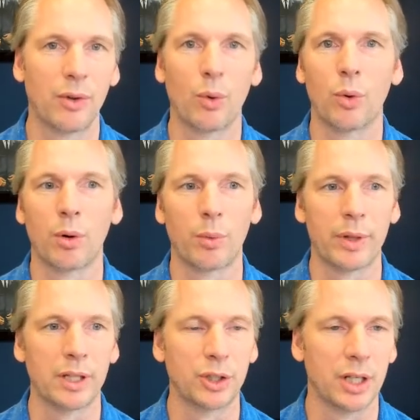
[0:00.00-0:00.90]
or when
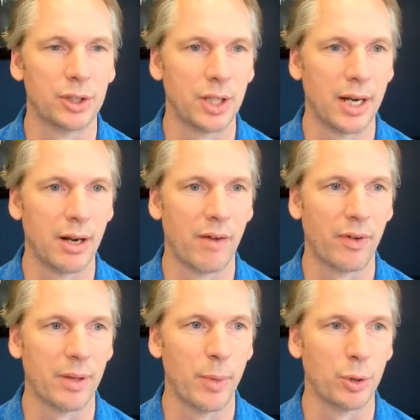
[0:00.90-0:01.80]
the judge signed off
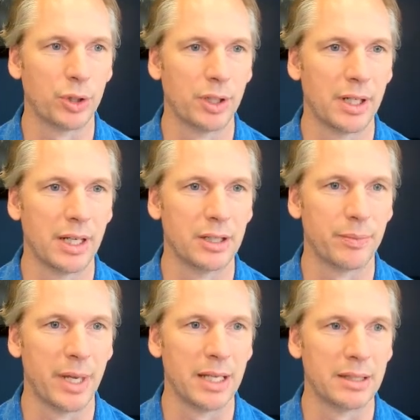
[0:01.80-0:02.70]
on the motion to
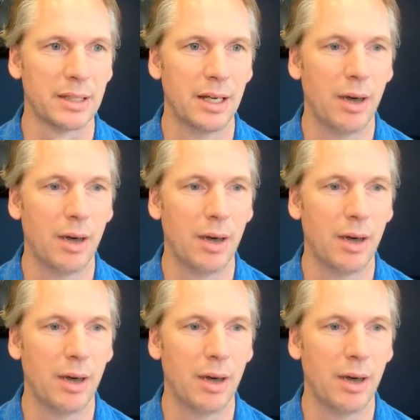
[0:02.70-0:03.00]
dismiss.